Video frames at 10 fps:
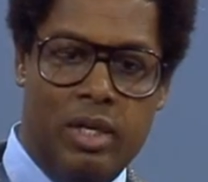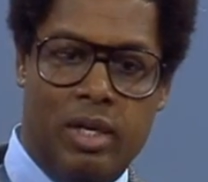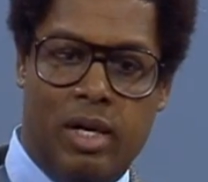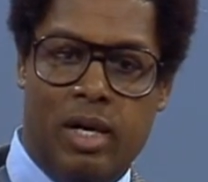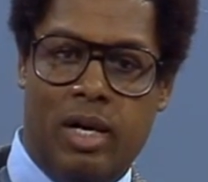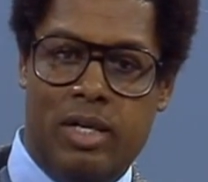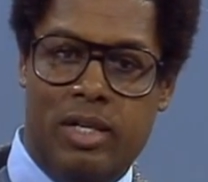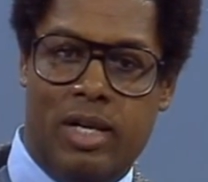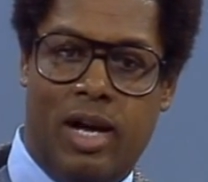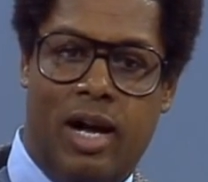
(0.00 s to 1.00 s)

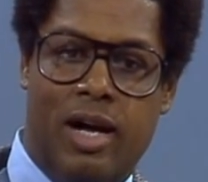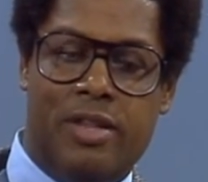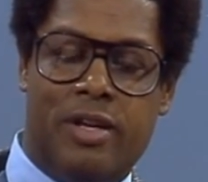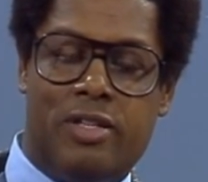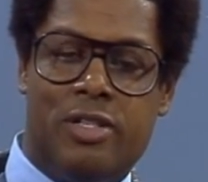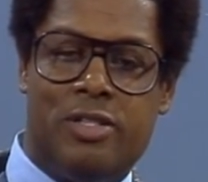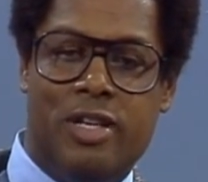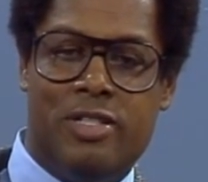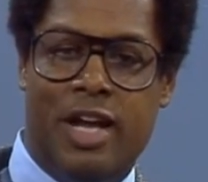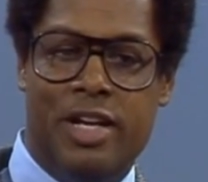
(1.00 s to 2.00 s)
I think
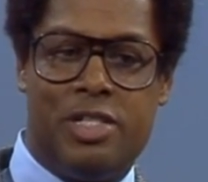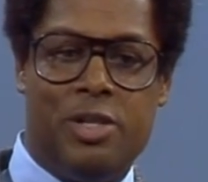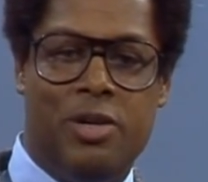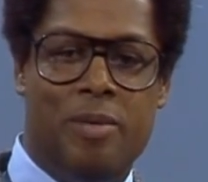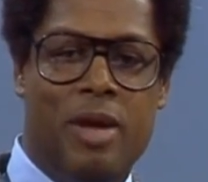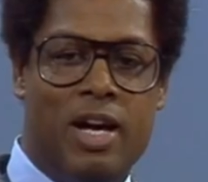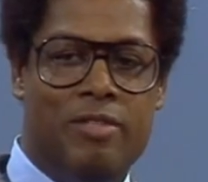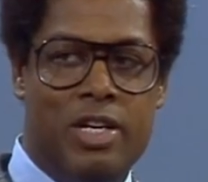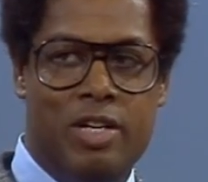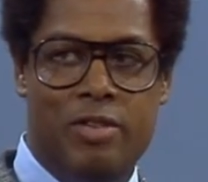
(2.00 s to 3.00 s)
it's not necessarily a matter
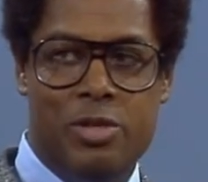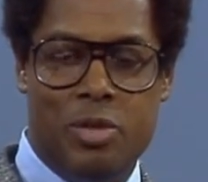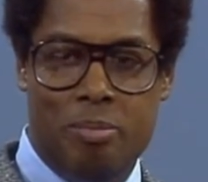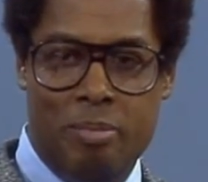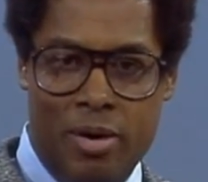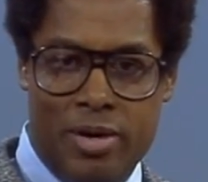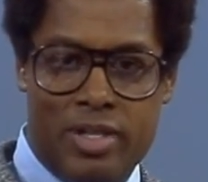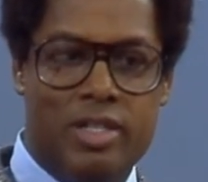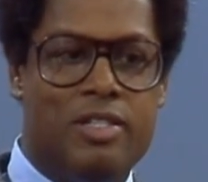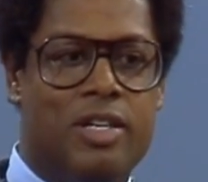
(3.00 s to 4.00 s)
of individual merit
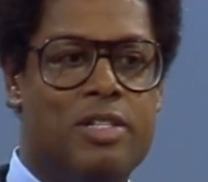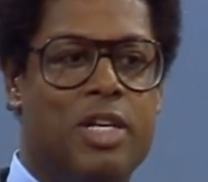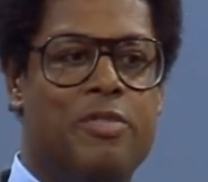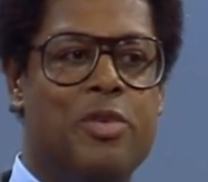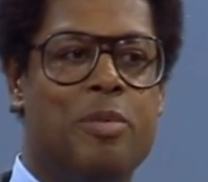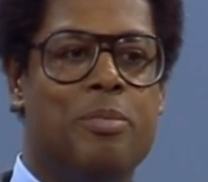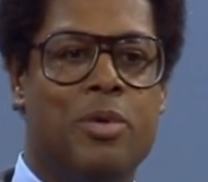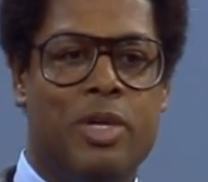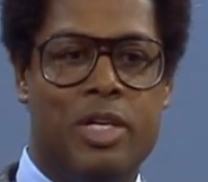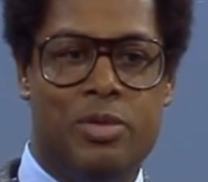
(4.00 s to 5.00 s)
in the sense that if you're
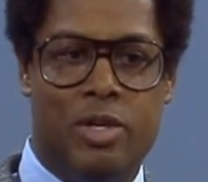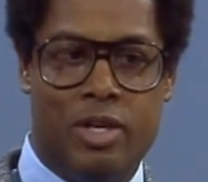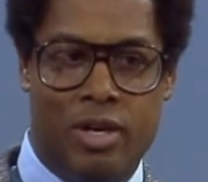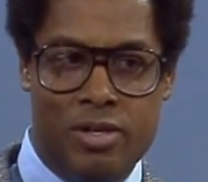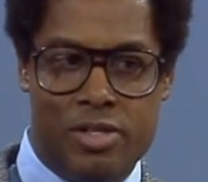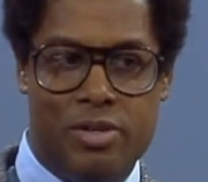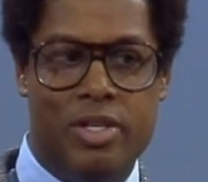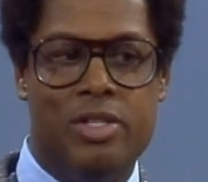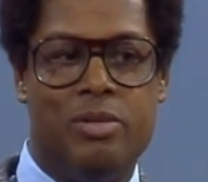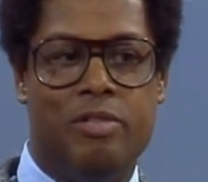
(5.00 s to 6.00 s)
born into a culture
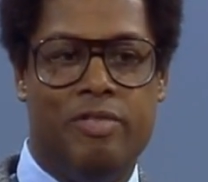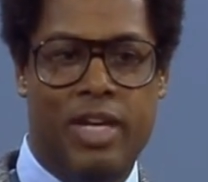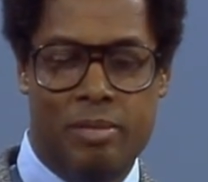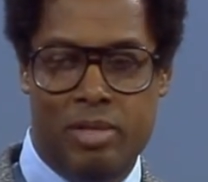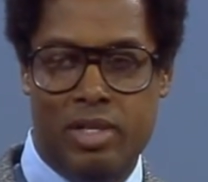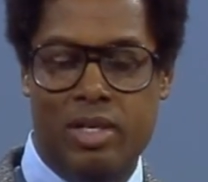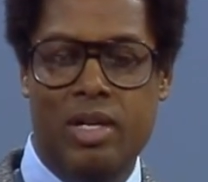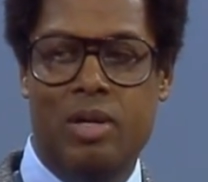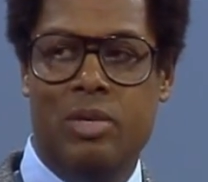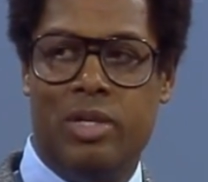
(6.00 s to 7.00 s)
and into a family
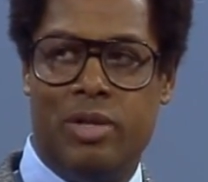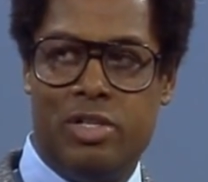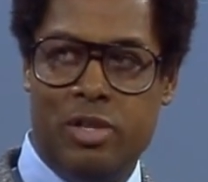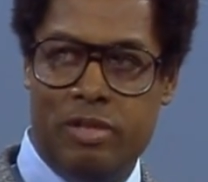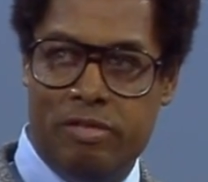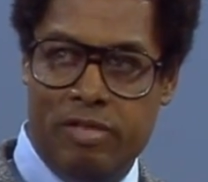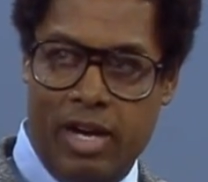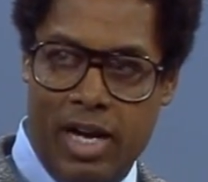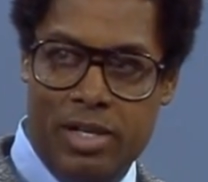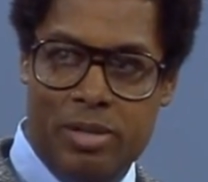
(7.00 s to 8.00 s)
where there are certain
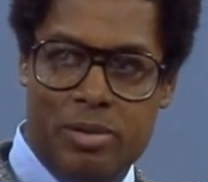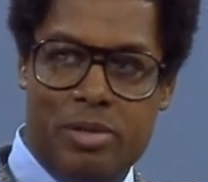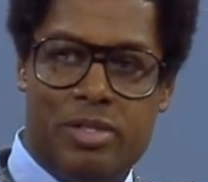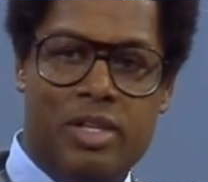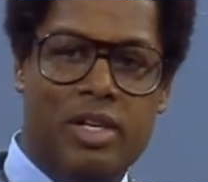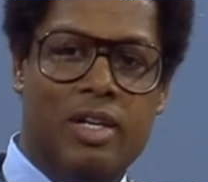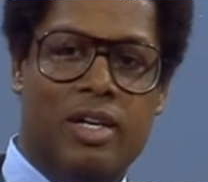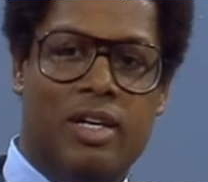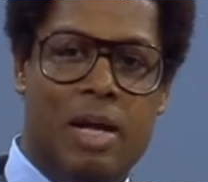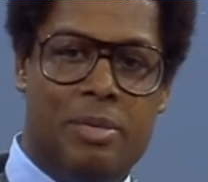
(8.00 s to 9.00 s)
values,
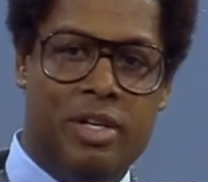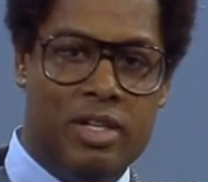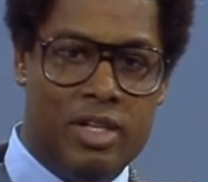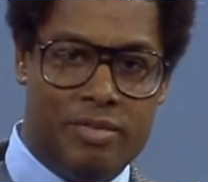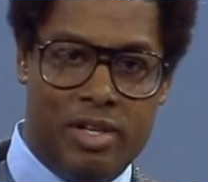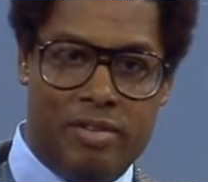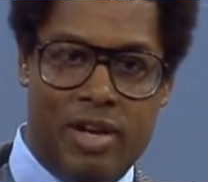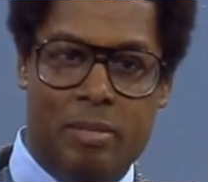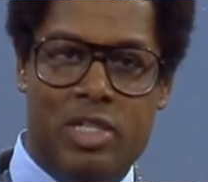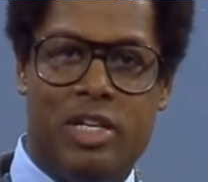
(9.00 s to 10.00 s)
and particularly if there are
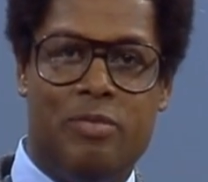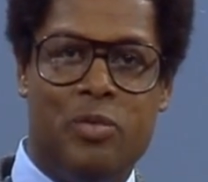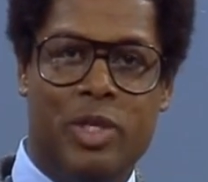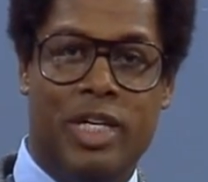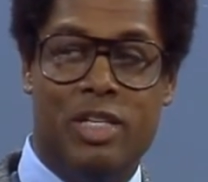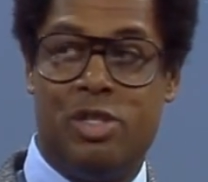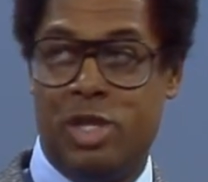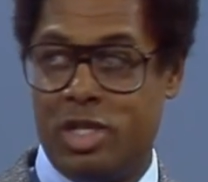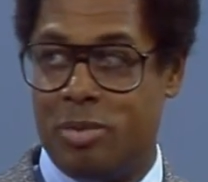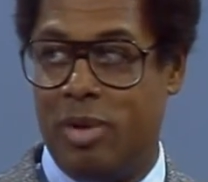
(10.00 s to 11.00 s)
families that really
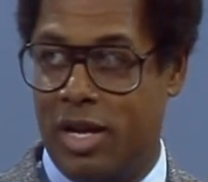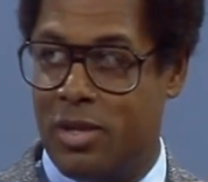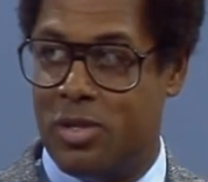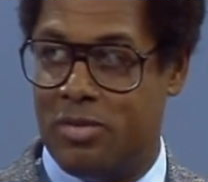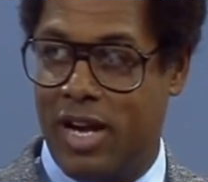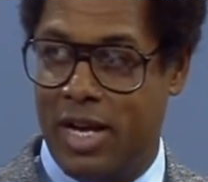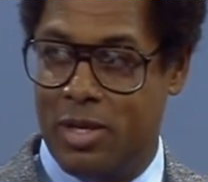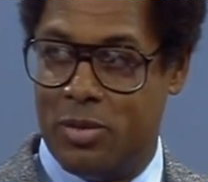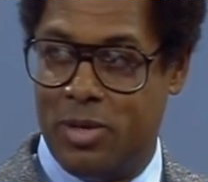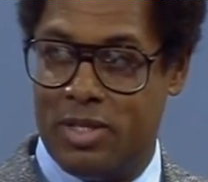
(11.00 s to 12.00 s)
insist upon those
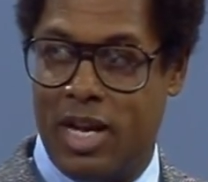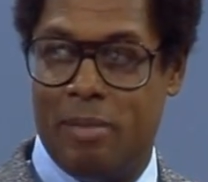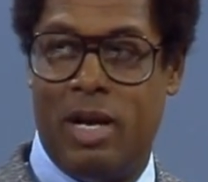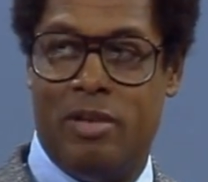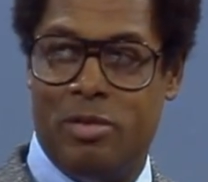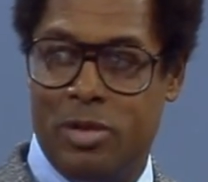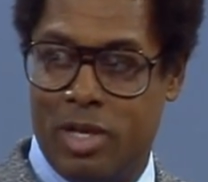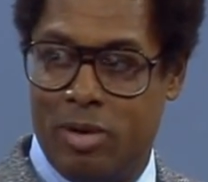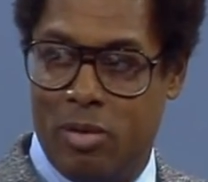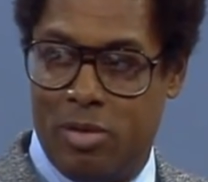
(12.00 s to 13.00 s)
values, where it's not a matter of doing
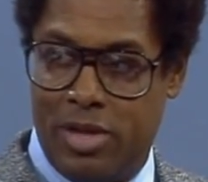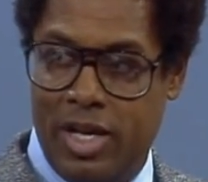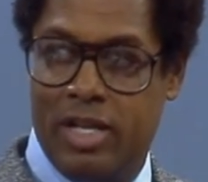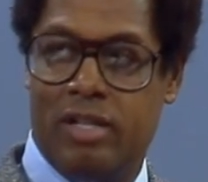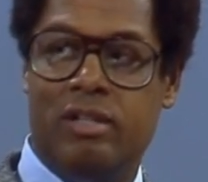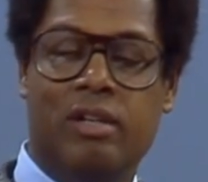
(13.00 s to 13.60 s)
your own thing,